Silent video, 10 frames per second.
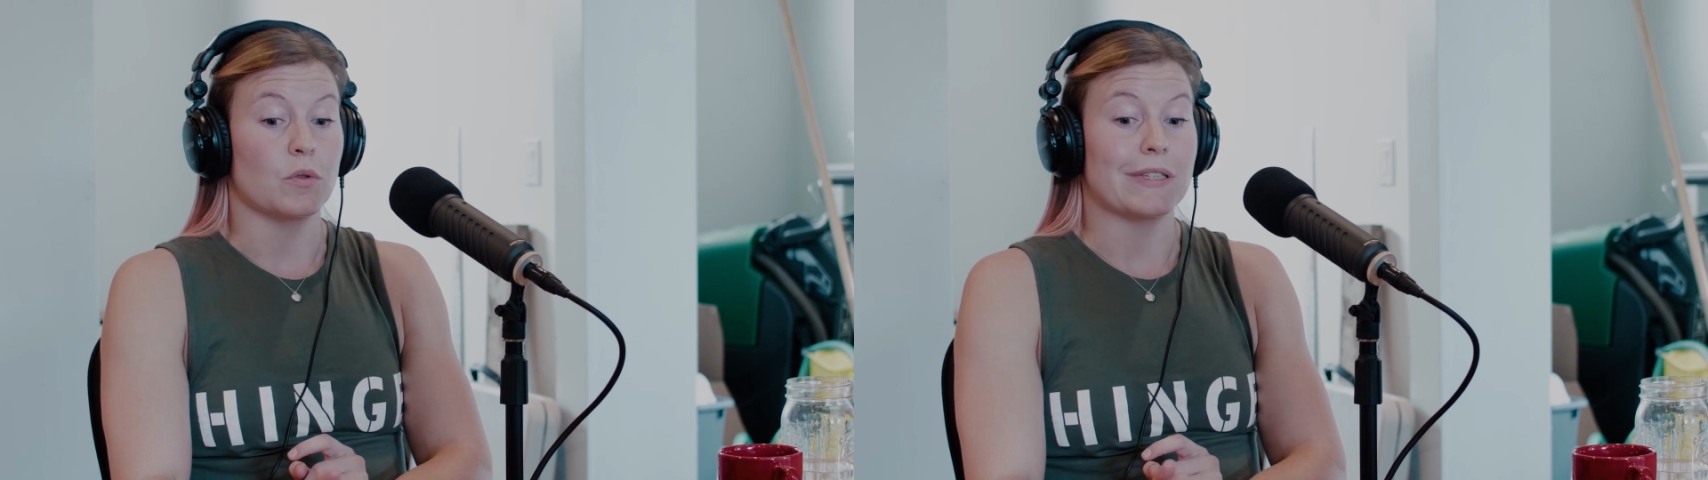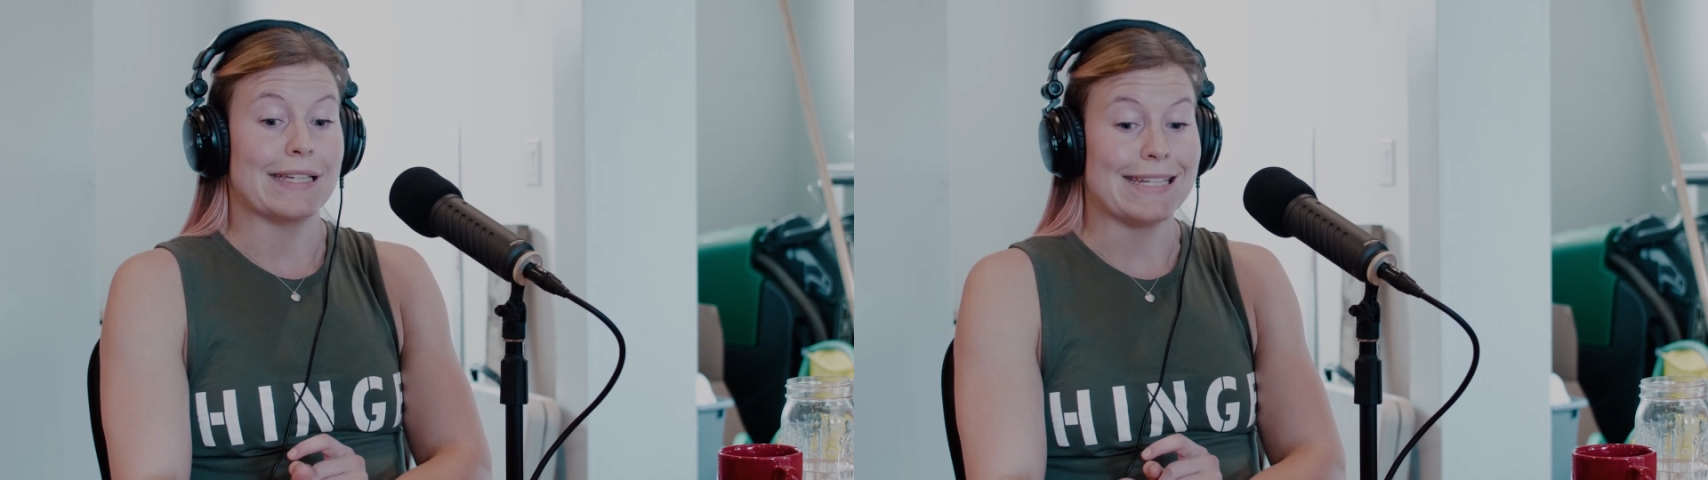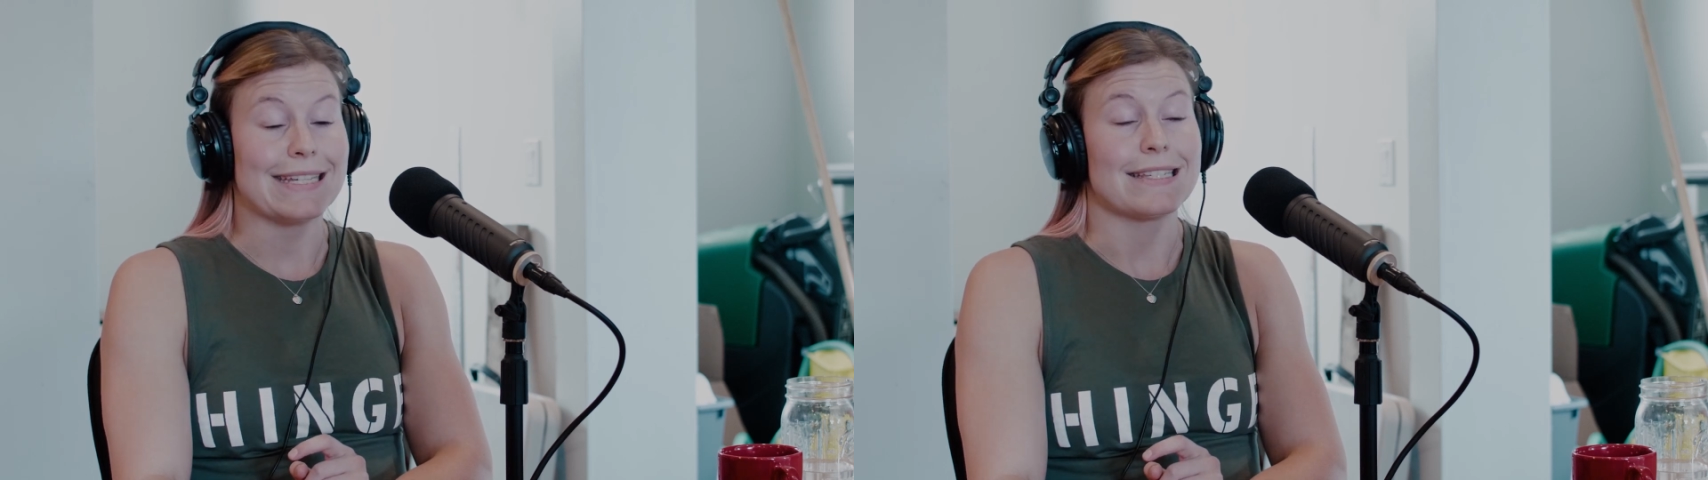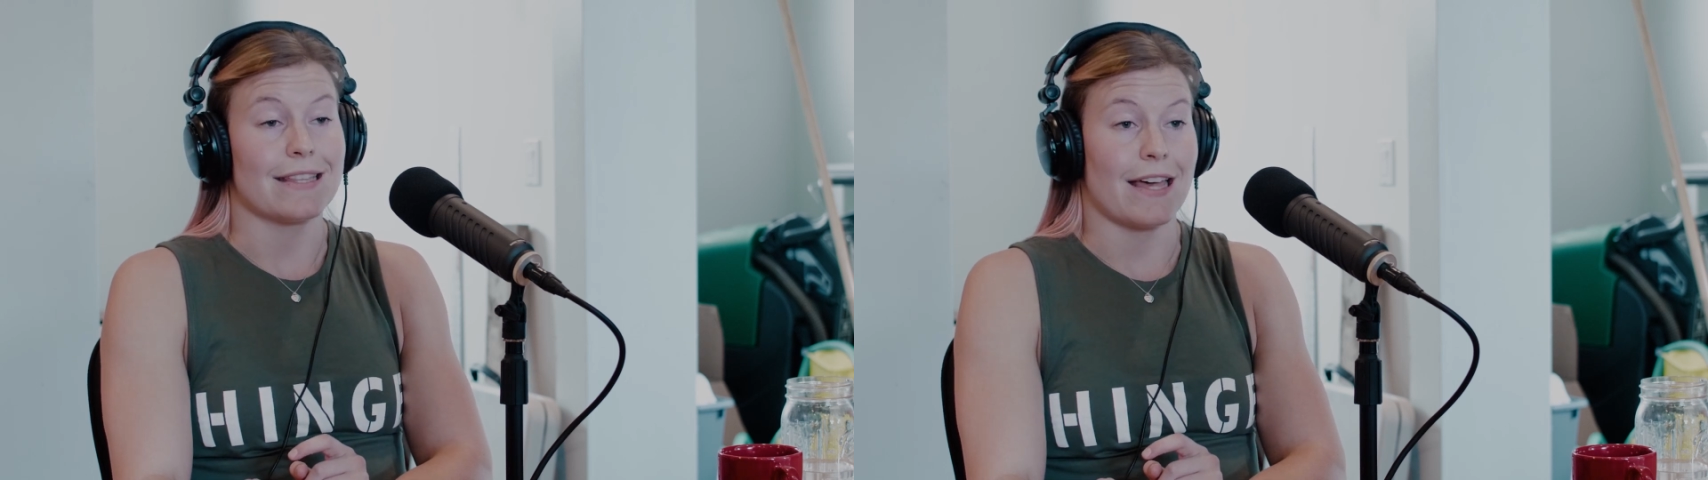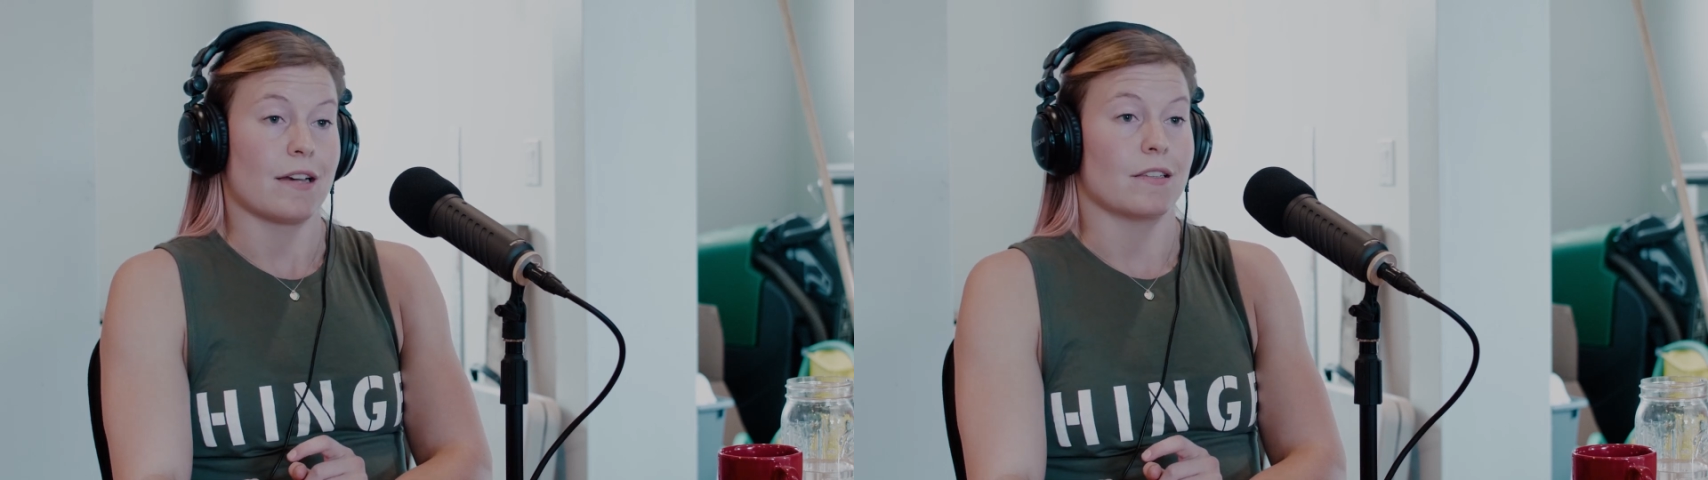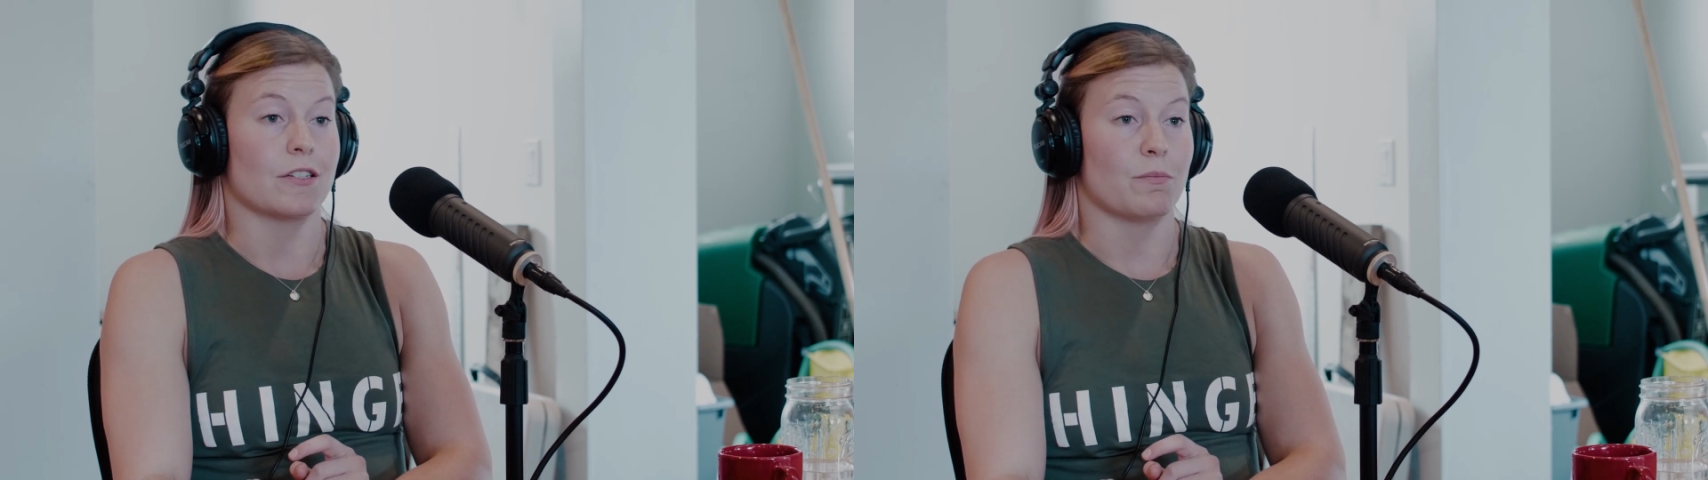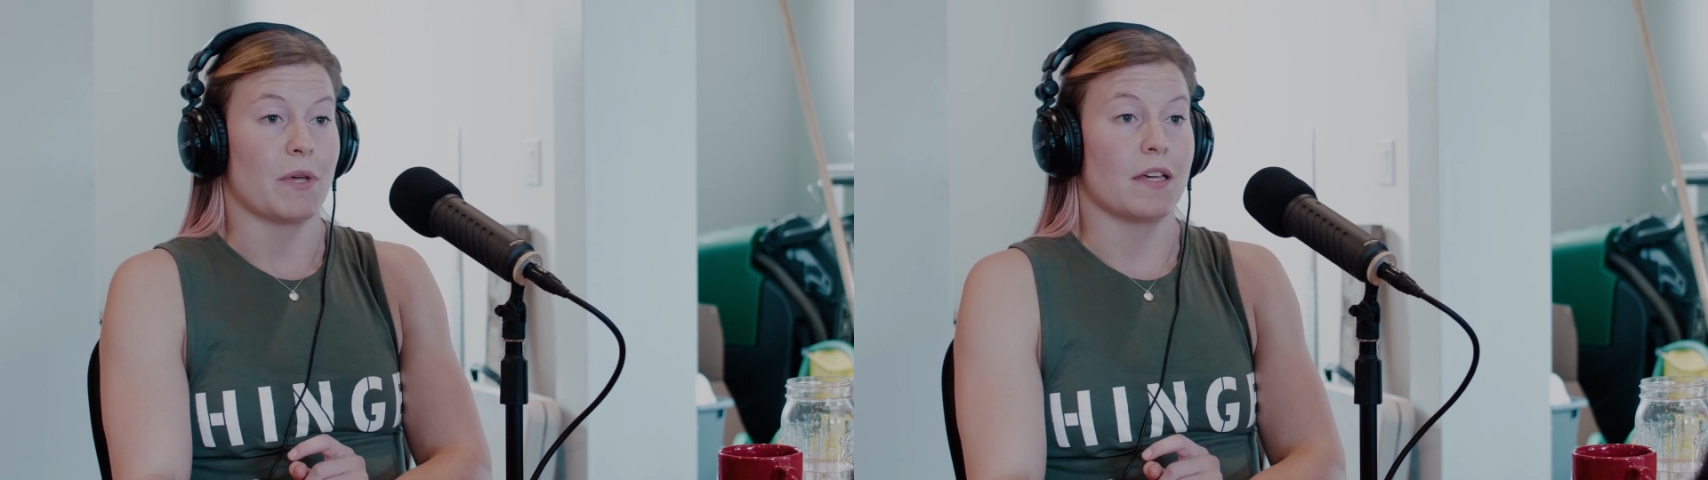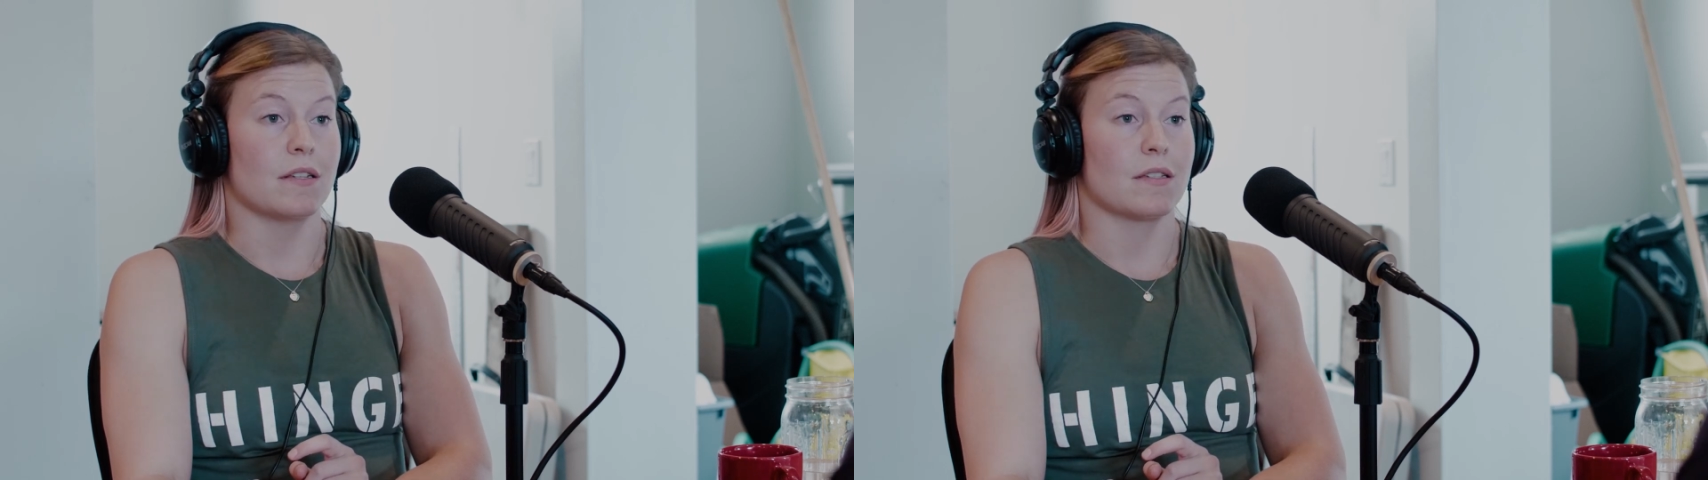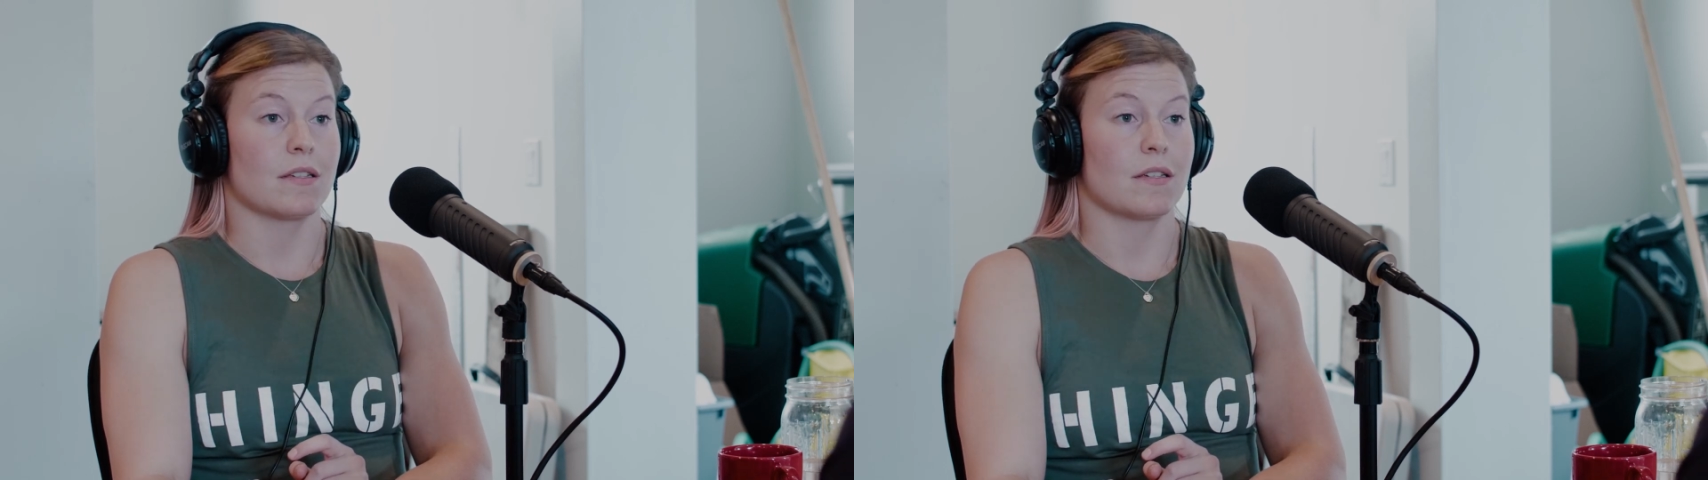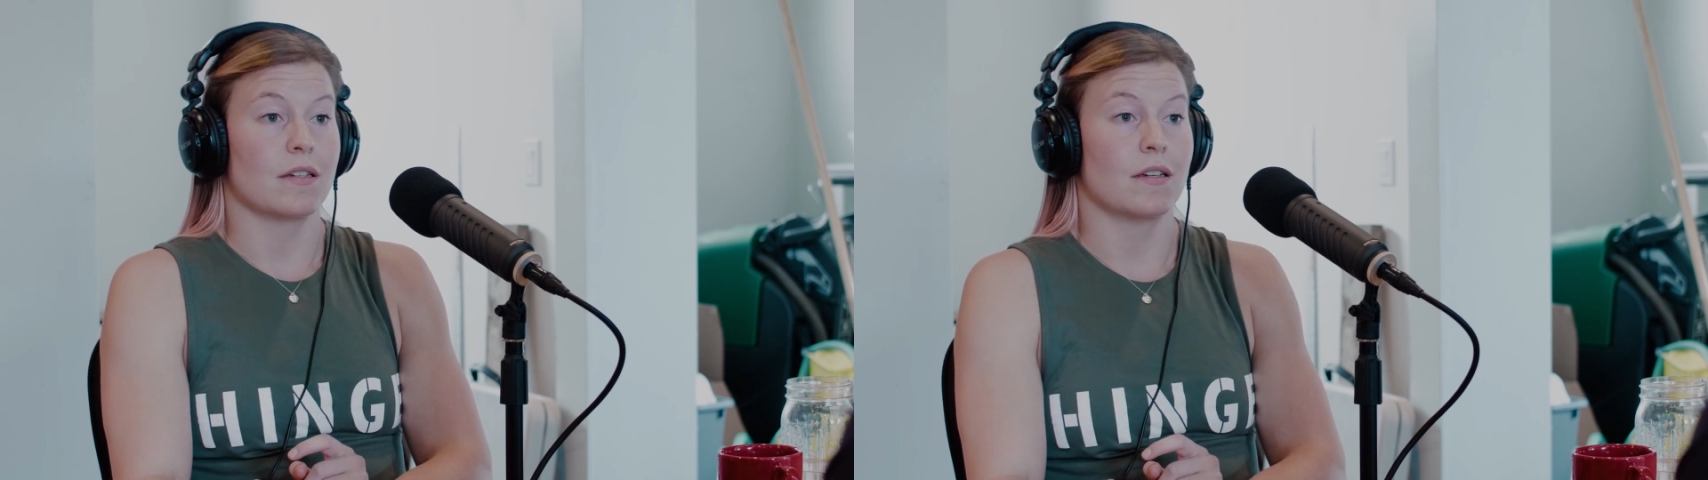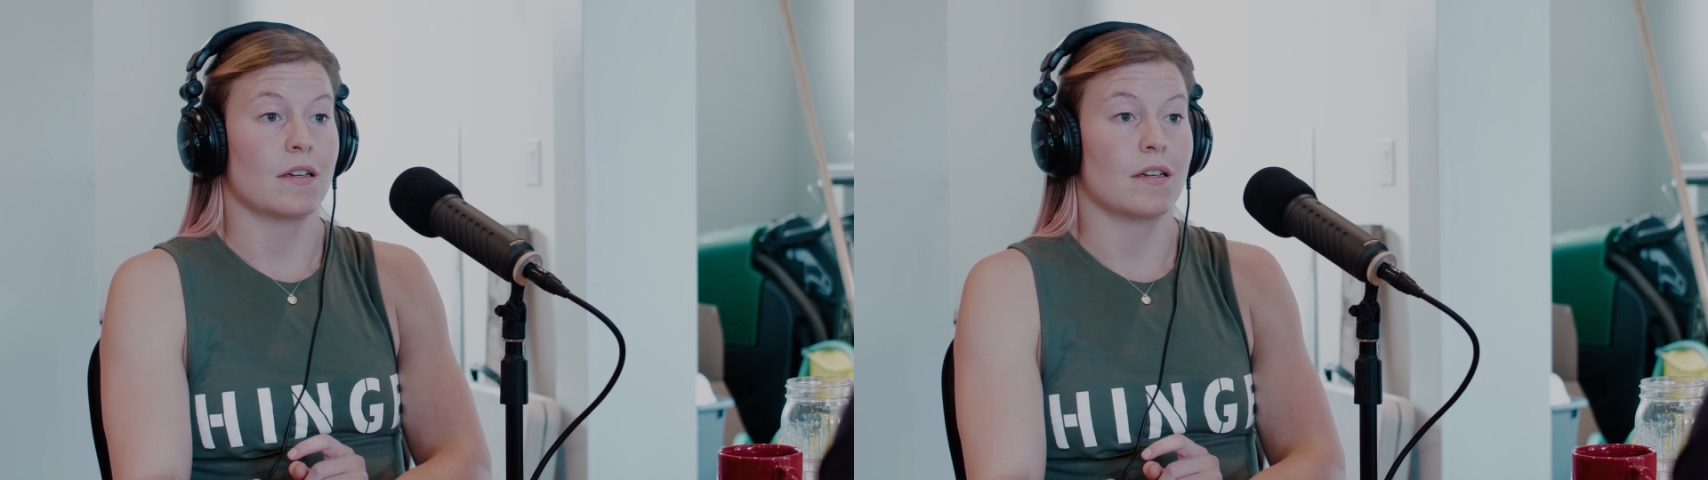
lean into that a little bit